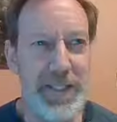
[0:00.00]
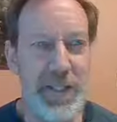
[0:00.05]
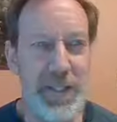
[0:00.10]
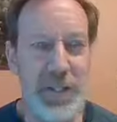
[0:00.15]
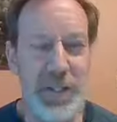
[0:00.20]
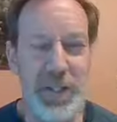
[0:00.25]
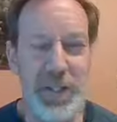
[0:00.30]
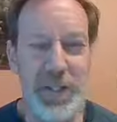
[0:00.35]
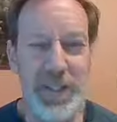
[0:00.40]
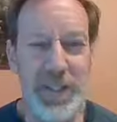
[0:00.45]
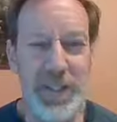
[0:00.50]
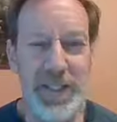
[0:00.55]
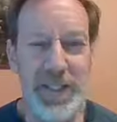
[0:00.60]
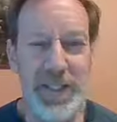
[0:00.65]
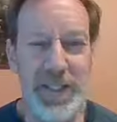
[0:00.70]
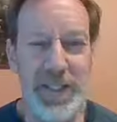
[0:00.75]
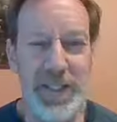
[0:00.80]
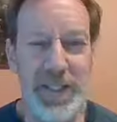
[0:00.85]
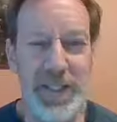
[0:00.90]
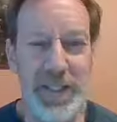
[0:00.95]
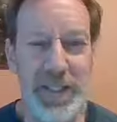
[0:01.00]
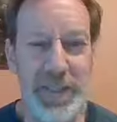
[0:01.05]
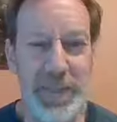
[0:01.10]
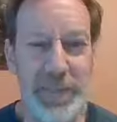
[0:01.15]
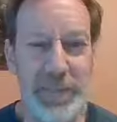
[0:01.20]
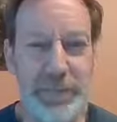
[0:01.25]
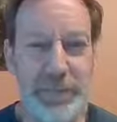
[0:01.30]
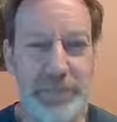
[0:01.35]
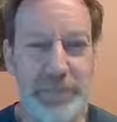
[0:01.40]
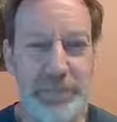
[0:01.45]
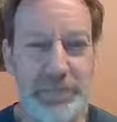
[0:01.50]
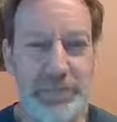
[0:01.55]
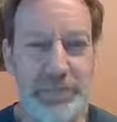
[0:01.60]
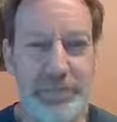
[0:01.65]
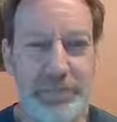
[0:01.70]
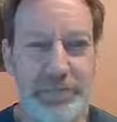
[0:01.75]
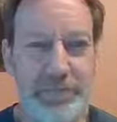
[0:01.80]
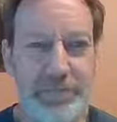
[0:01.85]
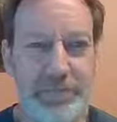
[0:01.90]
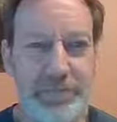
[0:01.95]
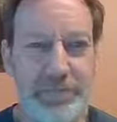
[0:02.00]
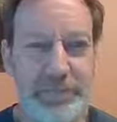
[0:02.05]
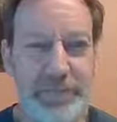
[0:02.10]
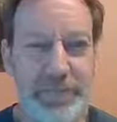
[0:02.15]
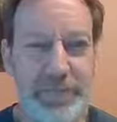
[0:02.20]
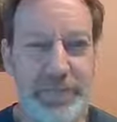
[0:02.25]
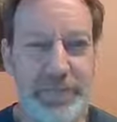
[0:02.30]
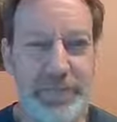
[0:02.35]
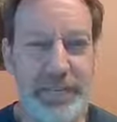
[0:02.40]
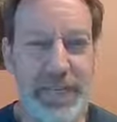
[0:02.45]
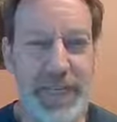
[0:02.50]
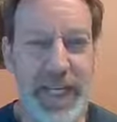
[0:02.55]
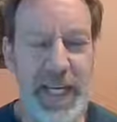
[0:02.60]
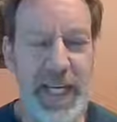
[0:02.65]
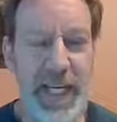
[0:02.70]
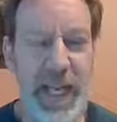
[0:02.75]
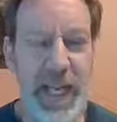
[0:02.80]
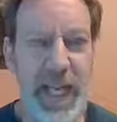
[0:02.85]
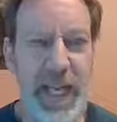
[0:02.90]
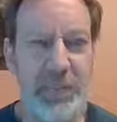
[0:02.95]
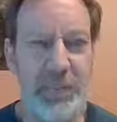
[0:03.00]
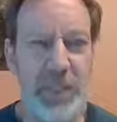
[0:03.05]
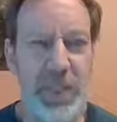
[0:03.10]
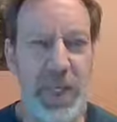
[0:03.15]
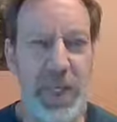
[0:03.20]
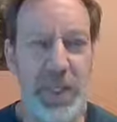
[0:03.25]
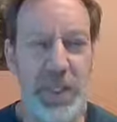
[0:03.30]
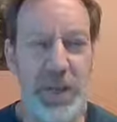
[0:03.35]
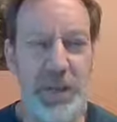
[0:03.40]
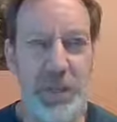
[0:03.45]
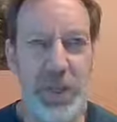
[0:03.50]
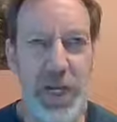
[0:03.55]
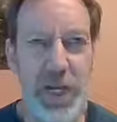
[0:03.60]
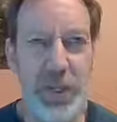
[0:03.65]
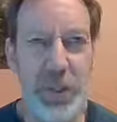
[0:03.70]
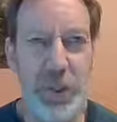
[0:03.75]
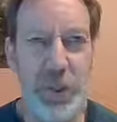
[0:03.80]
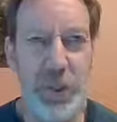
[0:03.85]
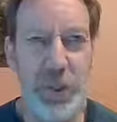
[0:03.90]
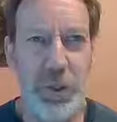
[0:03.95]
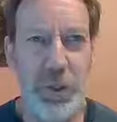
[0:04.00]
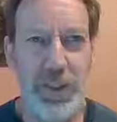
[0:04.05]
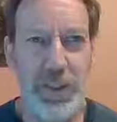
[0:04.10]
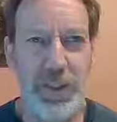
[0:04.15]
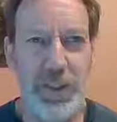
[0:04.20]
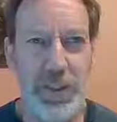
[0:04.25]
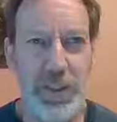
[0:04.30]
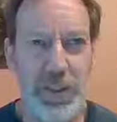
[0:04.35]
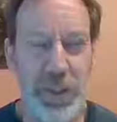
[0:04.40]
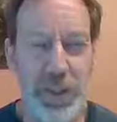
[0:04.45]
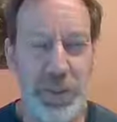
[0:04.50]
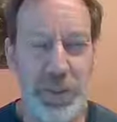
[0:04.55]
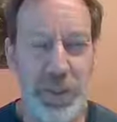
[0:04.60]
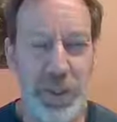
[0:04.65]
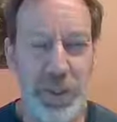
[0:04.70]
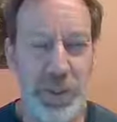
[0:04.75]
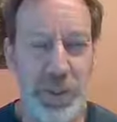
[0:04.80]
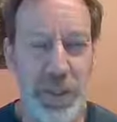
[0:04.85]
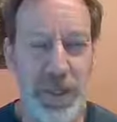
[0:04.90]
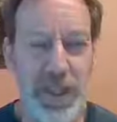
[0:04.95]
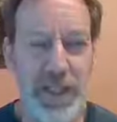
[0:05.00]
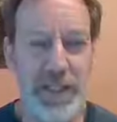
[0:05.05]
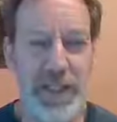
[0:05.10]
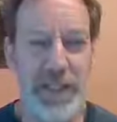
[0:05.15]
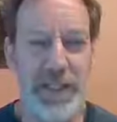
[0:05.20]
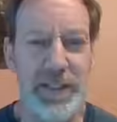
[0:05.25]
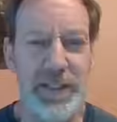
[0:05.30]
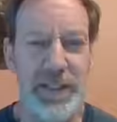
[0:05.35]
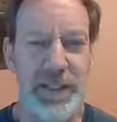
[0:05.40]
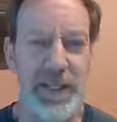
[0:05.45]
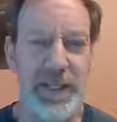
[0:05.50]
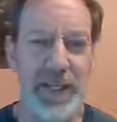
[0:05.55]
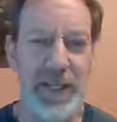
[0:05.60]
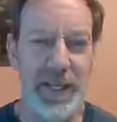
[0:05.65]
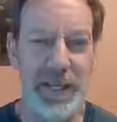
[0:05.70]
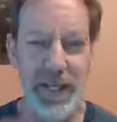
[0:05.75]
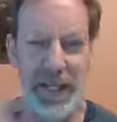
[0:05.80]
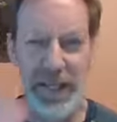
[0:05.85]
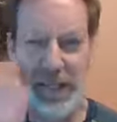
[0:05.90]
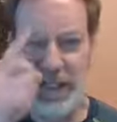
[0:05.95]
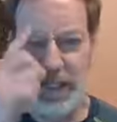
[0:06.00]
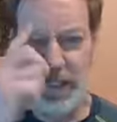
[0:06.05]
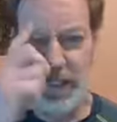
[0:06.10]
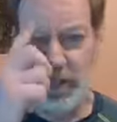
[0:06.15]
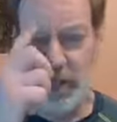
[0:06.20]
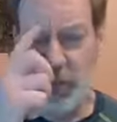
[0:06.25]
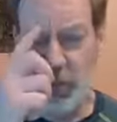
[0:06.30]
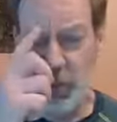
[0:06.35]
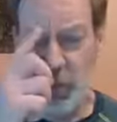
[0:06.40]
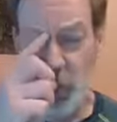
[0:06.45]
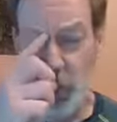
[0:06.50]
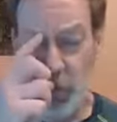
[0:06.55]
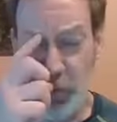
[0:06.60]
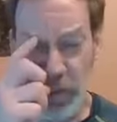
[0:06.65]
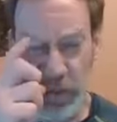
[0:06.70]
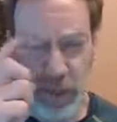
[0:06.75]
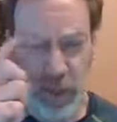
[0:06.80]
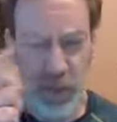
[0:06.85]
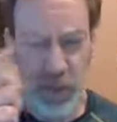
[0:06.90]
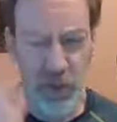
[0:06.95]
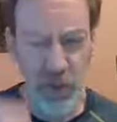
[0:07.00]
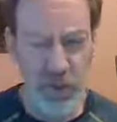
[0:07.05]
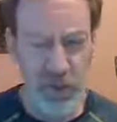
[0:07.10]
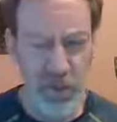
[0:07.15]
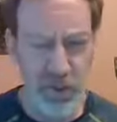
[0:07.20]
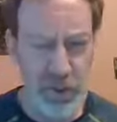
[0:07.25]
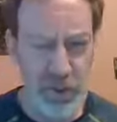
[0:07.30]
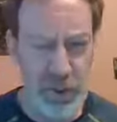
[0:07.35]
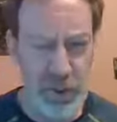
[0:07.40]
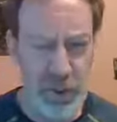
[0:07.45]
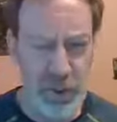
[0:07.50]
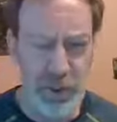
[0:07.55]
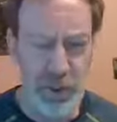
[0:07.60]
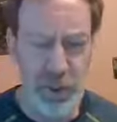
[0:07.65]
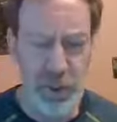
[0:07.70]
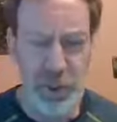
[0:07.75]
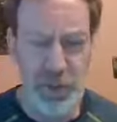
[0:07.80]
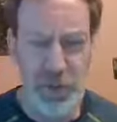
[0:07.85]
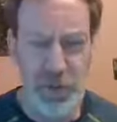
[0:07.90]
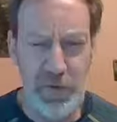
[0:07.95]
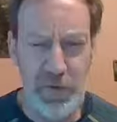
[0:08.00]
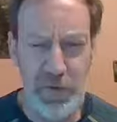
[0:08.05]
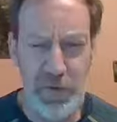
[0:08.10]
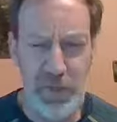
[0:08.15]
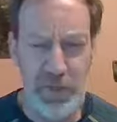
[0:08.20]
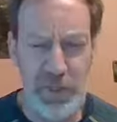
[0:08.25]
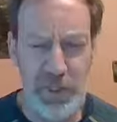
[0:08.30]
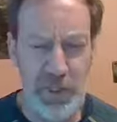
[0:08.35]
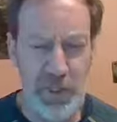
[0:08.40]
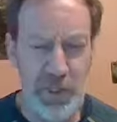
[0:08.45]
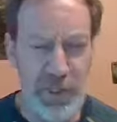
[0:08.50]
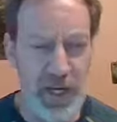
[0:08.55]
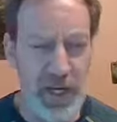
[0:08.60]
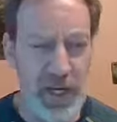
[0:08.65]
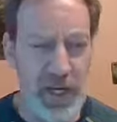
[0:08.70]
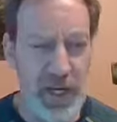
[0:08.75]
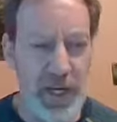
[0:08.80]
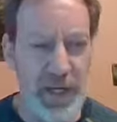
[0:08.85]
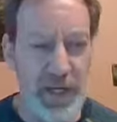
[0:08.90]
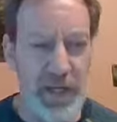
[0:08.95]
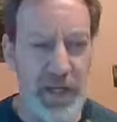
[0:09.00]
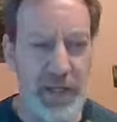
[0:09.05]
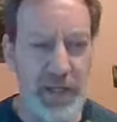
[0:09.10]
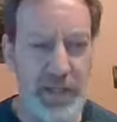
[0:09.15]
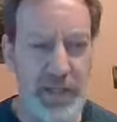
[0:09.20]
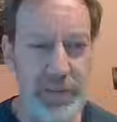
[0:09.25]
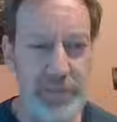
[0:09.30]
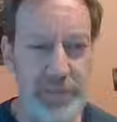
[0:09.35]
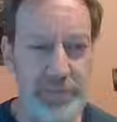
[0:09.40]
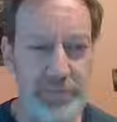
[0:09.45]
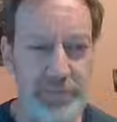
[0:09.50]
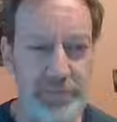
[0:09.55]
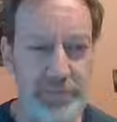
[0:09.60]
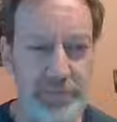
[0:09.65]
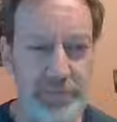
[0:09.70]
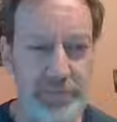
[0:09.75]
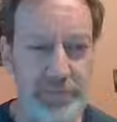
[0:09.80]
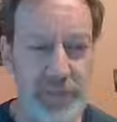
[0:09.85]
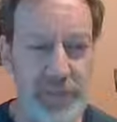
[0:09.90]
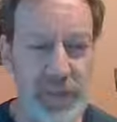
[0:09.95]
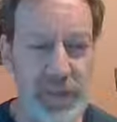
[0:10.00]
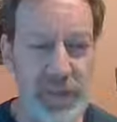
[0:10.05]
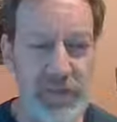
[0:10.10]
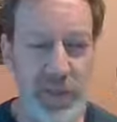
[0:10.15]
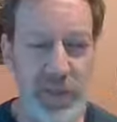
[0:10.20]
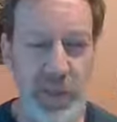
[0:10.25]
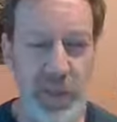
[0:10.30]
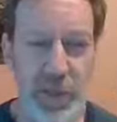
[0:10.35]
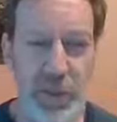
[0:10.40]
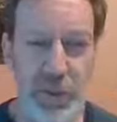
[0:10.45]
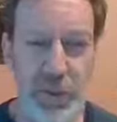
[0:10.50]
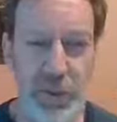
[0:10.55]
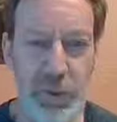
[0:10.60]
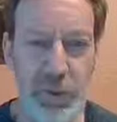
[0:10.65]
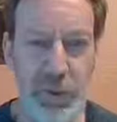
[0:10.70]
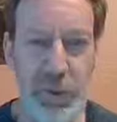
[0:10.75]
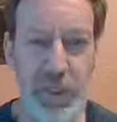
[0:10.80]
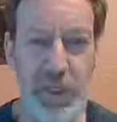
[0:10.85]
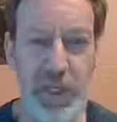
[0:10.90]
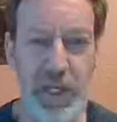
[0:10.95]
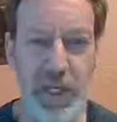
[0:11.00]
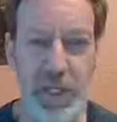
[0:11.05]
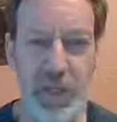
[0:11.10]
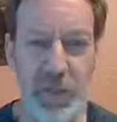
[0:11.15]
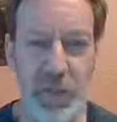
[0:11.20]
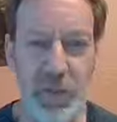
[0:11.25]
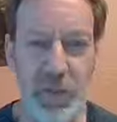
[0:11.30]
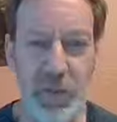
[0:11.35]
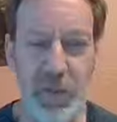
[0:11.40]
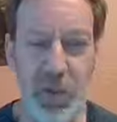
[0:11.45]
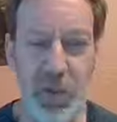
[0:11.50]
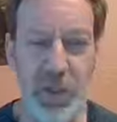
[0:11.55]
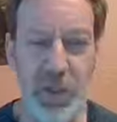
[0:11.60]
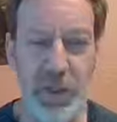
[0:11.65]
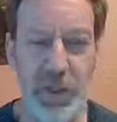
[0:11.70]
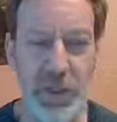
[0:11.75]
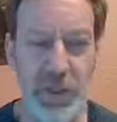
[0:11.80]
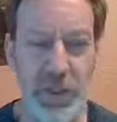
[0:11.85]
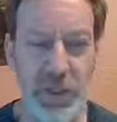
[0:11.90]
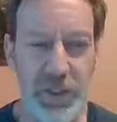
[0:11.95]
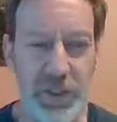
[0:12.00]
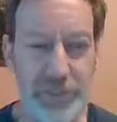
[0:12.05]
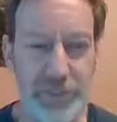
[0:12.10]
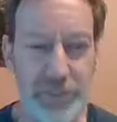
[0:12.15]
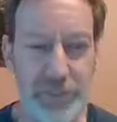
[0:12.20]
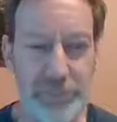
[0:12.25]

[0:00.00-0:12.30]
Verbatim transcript: just the incomprehensive nature of it to some degree that I, I, think of the scope of the universe or universes um, from those who study the smallest